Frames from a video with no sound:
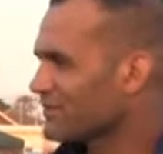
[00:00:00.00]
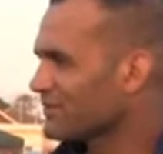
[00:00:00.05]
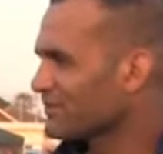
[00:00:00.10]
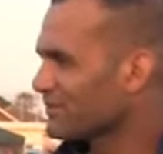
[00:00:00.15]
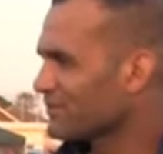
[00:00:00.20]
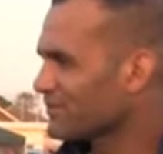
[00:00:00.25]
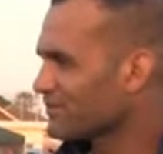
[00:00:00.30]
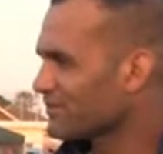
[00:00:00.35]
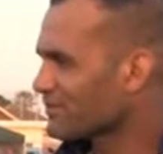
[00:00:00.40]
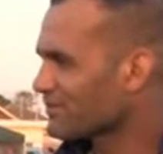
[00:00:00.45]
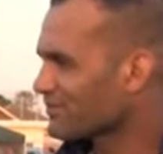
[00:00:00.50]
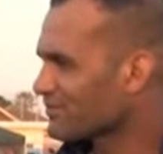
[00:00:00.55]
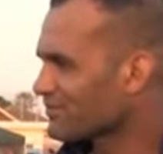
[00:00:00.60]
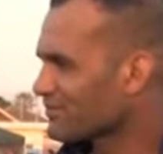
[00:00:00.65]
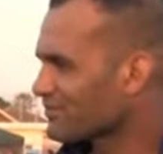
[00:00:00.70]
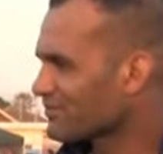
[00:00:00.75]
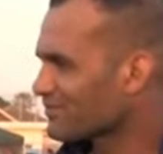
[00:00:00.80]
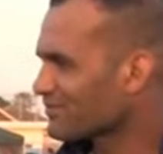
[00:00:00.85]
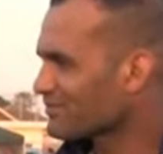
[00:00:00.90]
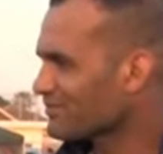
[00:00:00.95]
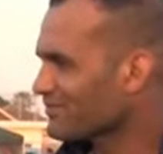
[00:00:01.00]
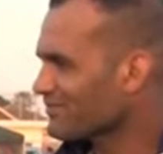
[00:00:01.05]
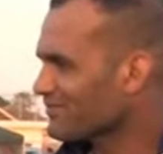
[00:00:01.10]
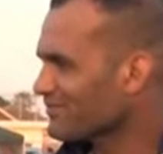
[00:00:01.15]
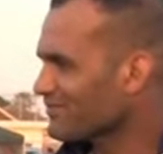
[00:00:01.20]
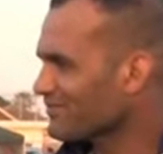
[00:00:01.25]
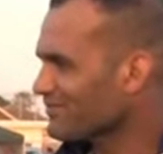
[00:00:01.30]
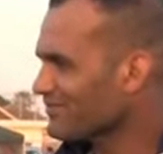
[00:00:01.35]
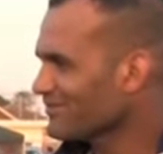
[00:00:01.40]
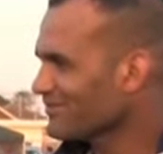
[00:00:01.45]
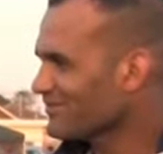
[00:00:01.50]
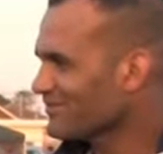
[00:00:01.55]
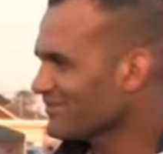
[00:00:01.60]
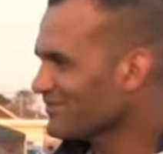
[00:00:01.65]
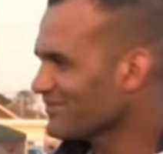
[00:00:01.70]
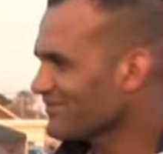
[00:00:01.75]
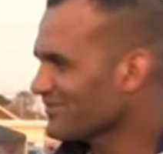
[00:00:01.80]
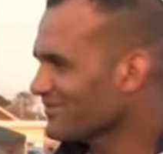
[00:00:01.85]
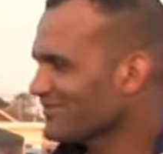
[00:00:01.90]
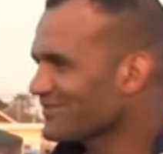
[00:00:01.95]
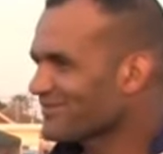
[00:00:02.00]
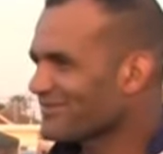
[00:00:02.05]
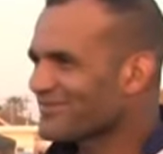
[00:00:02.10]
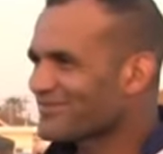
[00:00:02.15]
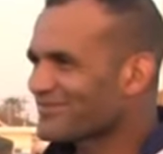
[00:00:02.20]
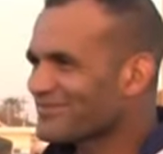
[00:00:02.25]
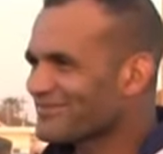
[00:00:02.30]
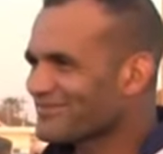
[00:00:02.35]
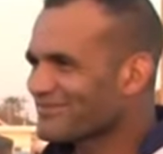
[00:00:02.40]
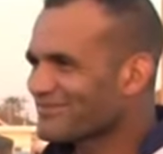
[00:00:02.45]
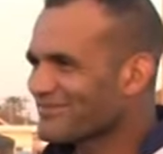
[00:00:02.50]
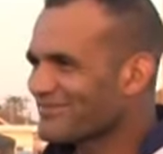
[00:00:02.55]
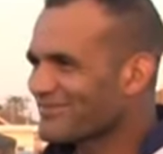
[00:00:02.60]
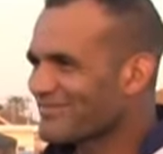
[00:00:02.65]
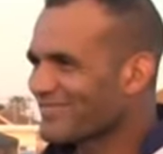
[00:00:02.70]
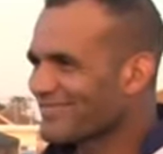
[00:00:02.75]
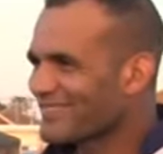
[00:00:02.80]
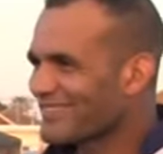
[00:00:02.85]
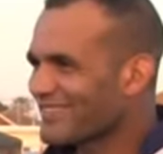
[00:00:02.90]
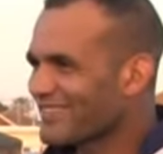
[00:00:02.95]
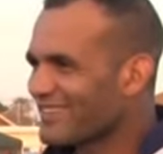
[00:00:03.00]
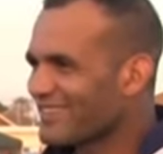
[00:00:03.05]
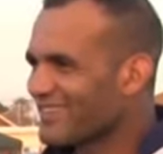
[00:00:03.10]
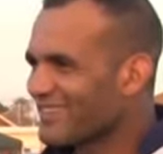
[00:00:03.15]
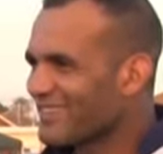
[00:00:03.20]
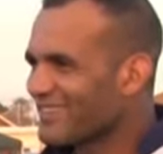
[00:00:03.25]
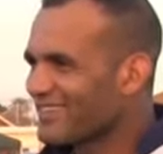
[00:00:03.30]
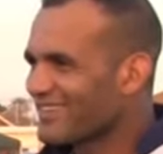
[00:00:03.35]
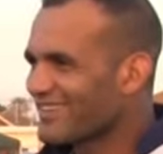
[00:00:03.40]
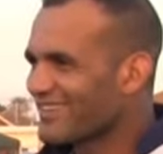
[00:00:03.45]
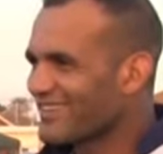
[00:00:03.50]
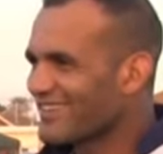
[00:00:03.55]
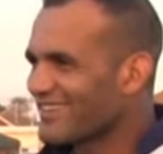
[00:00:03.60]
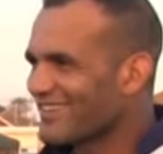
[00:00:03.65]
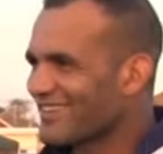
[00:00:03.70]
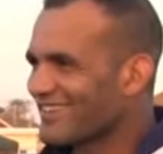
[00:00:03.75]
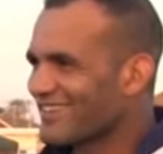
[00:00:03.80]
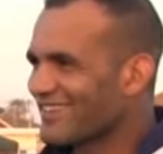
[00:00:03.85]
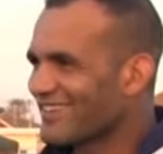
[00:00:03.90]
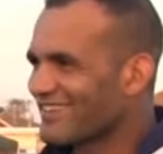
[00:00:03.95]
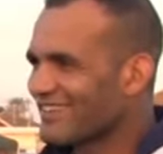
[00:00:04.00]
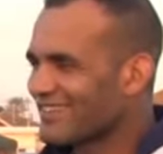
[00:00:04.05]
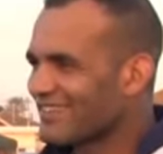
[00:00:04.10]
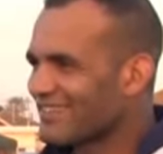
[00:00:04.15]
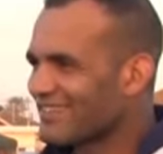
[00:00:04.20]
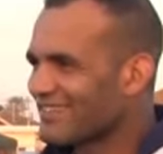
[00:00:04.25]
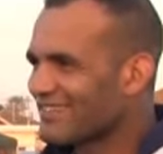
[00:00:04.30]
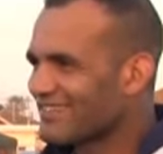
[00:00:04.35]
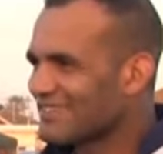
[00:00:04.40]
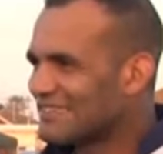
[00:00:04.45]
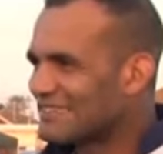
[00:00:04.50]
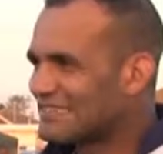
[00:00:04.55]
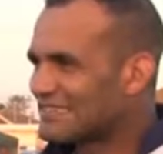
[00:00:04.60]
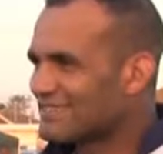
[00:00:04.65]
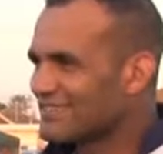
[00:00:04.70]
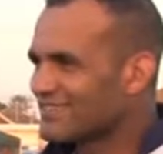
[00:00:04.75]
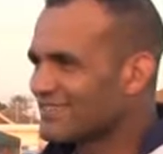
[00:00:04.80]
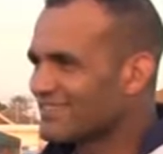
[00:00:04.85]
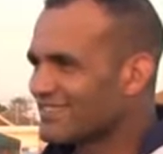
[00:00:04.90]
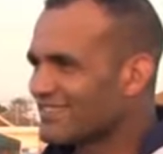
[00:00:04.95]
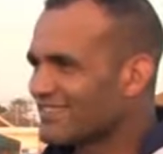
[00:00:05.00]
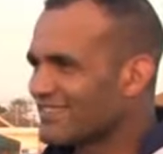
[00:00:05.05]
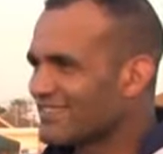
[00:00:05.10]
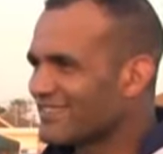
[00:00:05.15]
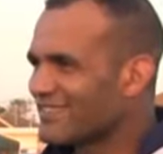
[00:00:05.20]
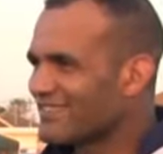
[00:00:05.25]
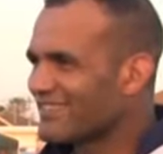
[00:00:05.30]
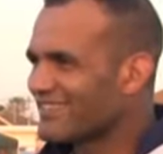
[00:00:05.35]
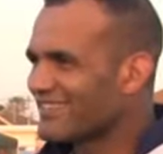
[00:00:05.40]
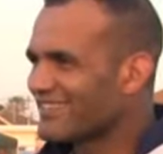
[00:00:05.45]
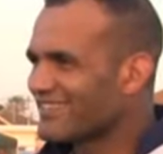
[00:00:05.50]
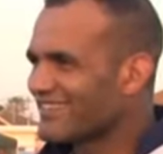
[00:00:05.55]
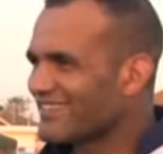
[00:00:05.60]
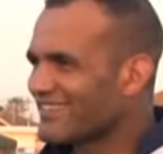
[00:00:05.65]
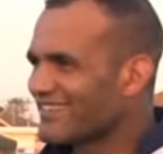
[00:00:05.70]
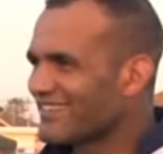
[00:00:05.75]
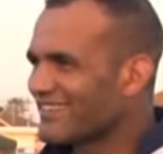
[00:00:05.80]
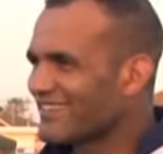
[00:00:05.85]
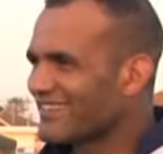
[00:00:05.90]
This person isn't speaking.